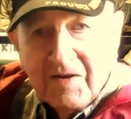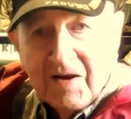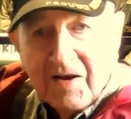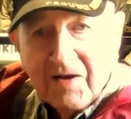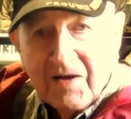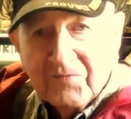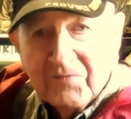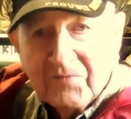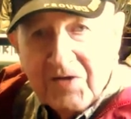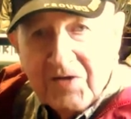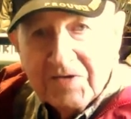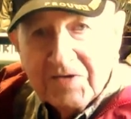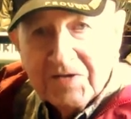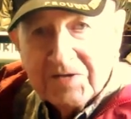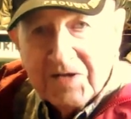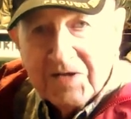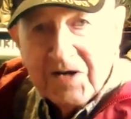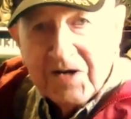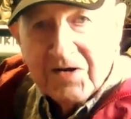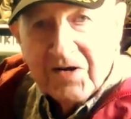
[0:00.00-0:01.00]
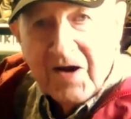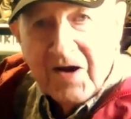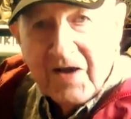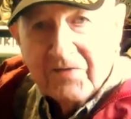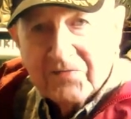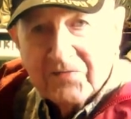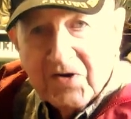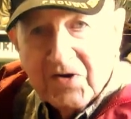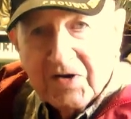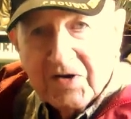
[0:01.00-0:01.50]
I found it there
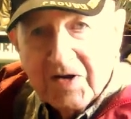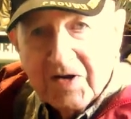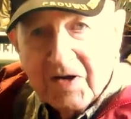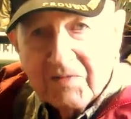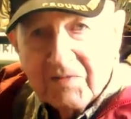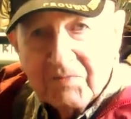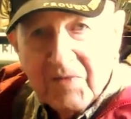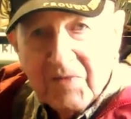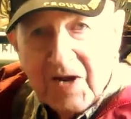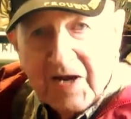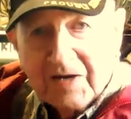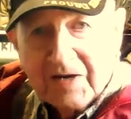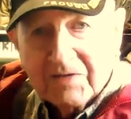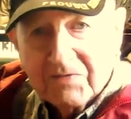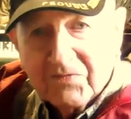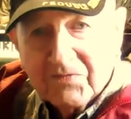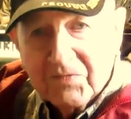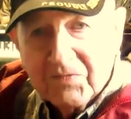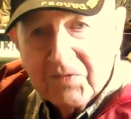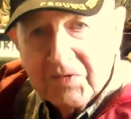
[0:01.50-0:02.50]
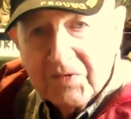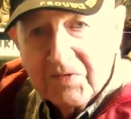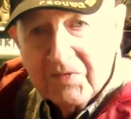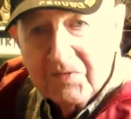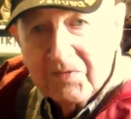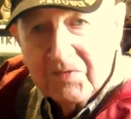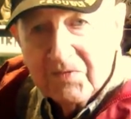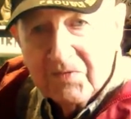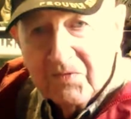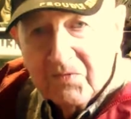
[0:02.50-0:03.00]
after I got back from
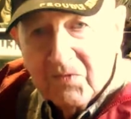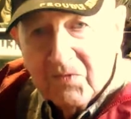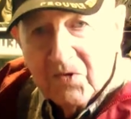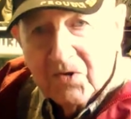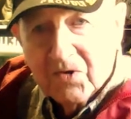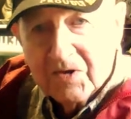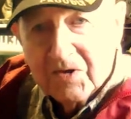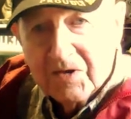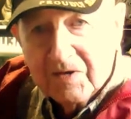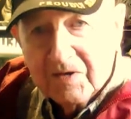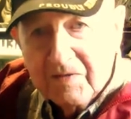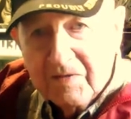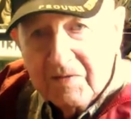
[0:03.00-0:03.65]
war.